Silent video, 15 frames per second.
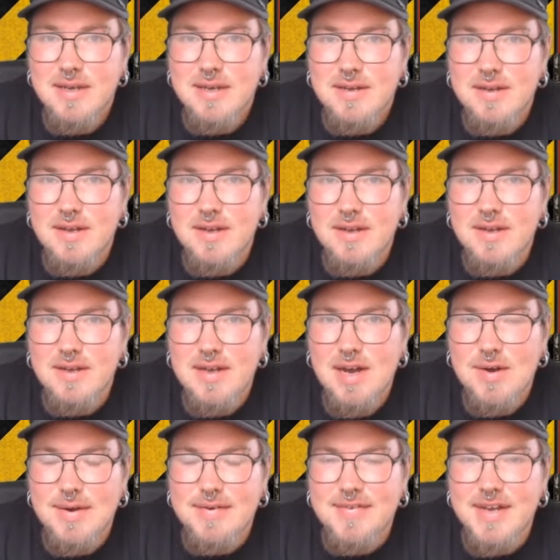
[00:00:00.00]

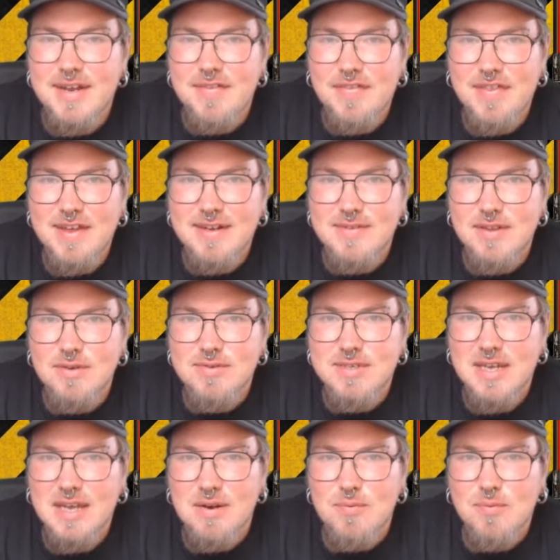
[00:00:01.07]
However, I think
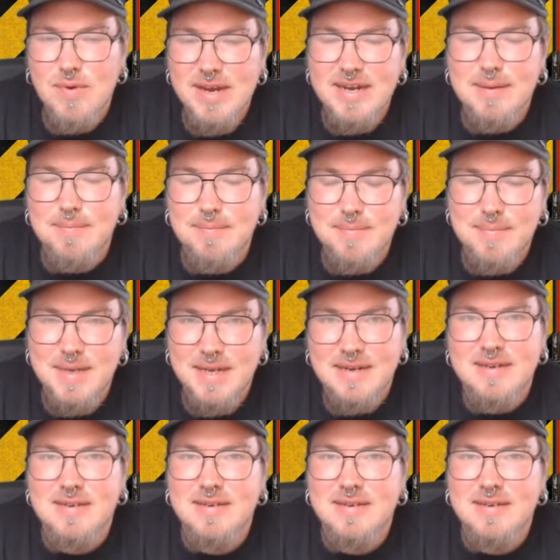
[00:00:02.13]
those can wait a bit,